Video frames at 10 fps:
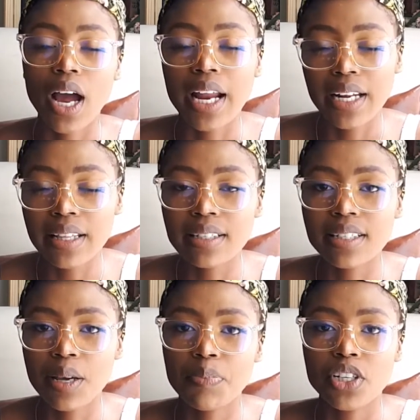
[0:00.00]
Another
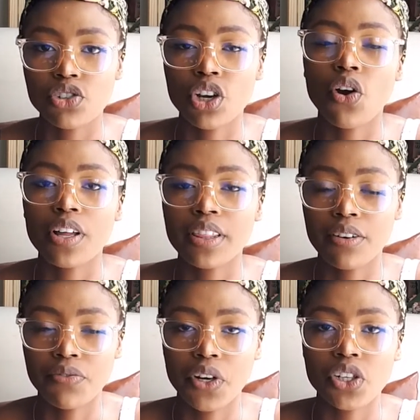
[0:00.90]
tip and trick on
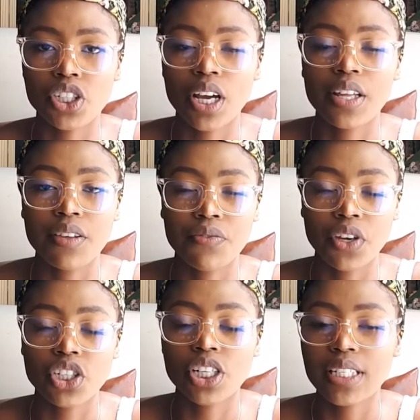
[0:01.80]
that furniture, the
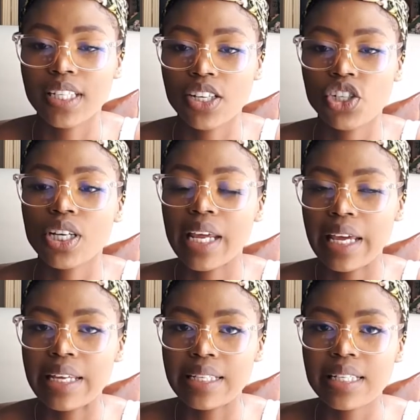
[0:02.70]
furniture section,
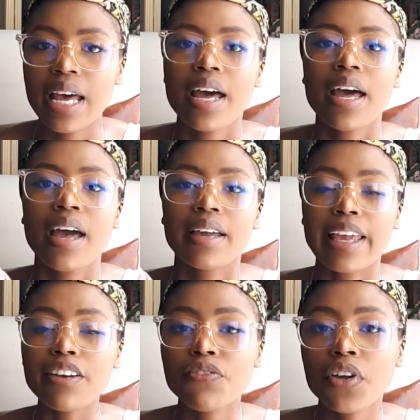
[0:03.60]
is
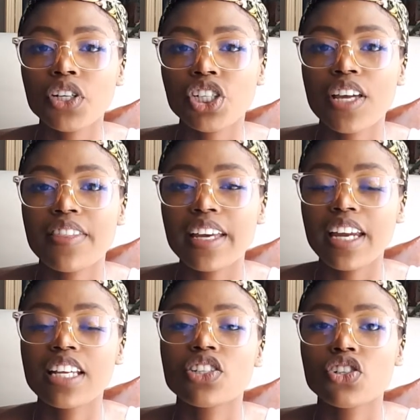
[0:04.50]
get furniture
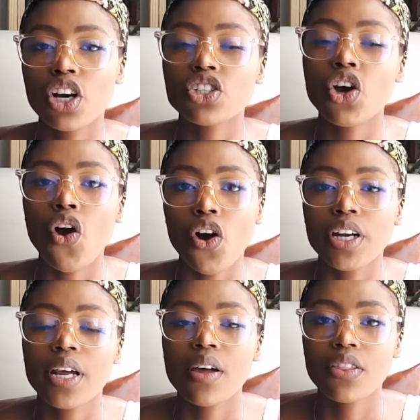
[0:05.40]
that is not on
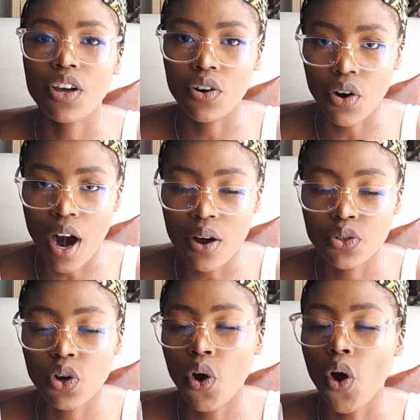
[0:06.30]
the
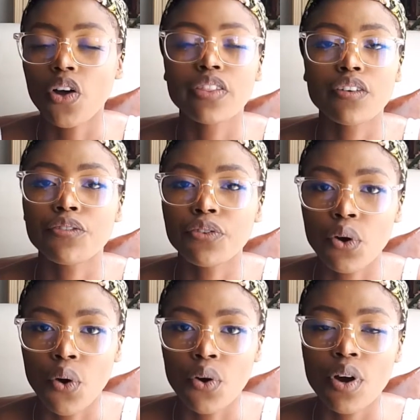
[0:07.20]
ground or on the
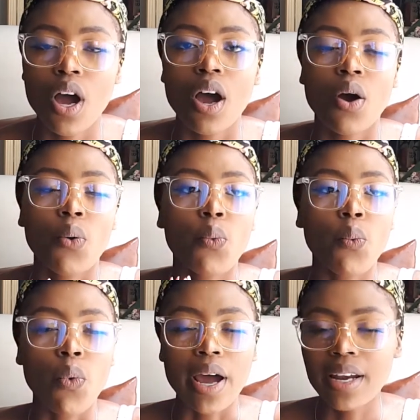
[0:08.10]
floor.
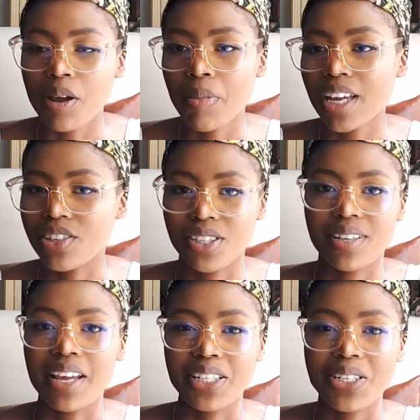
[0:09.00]
What am I
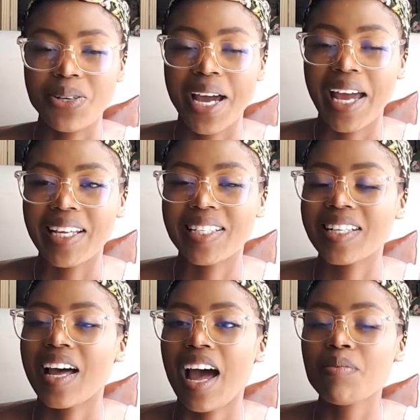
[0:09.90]
saying to you guys?
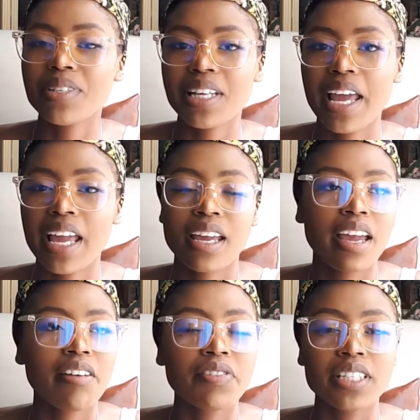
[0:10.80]
I'm saying
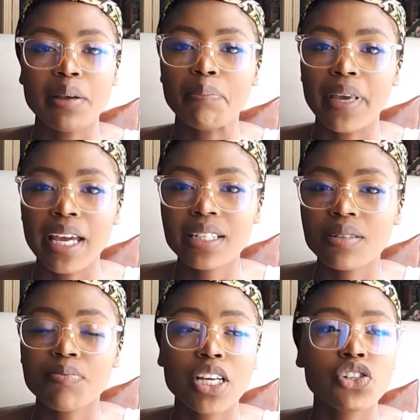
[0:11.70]
if it's a
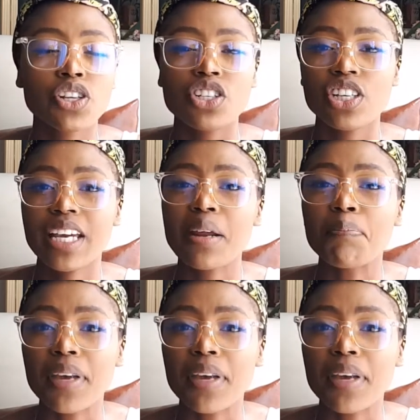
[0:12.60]
bed, make sure that you get a